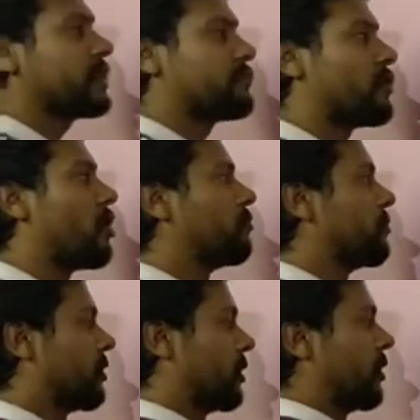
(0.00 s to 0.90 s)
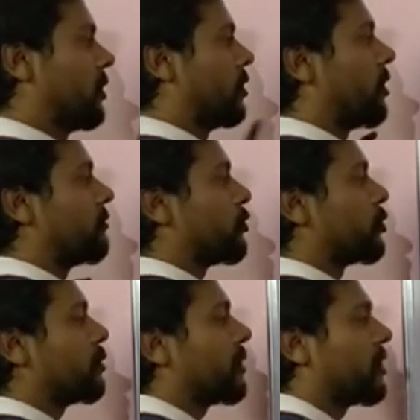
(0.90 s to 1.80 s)
the form of 2 to
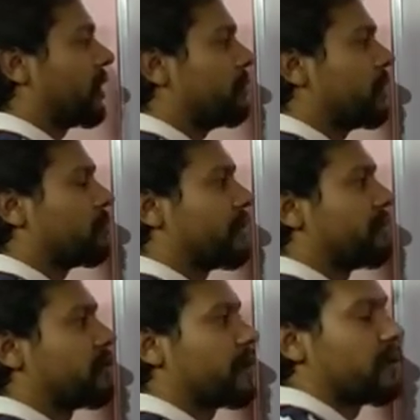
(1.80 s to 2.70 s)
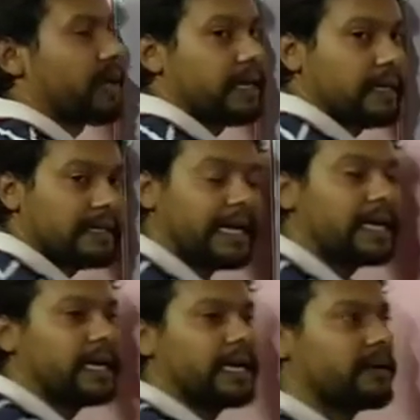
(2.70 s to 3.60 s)
the power m into 5 to the power n,
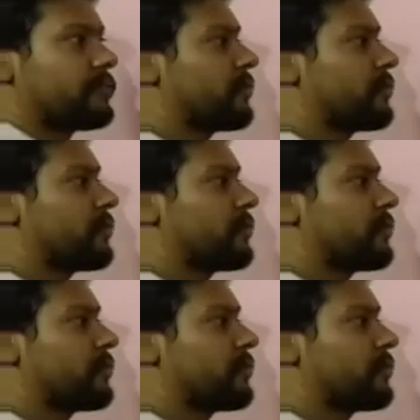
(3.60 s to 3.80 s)
then it